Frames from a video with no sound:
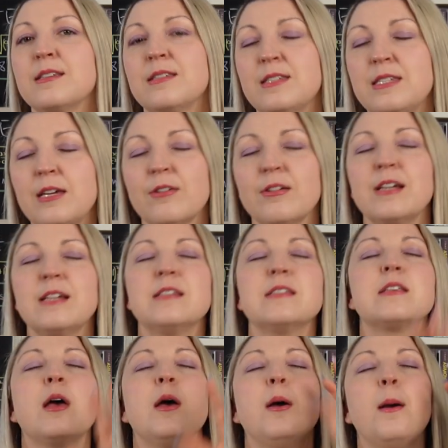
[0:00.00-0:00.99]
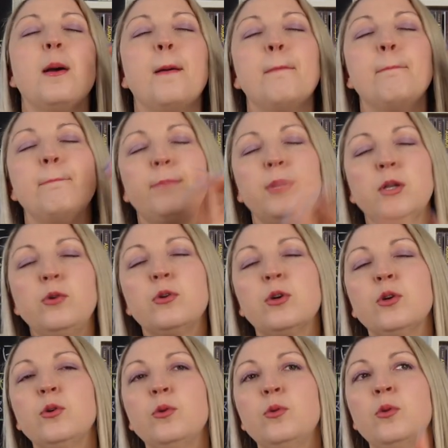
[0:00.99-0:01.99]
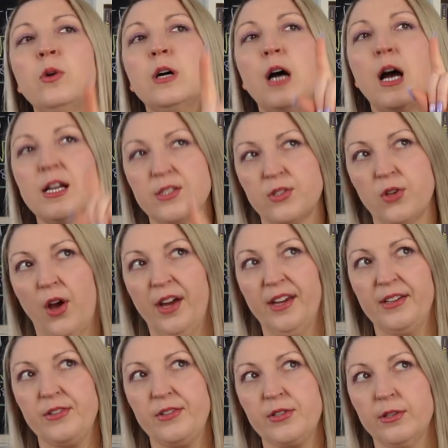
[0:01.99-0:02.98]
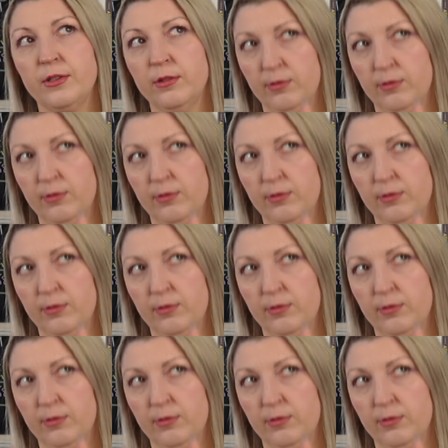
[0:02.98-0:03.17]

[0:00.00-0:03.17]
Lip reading: series. Blue goo aside.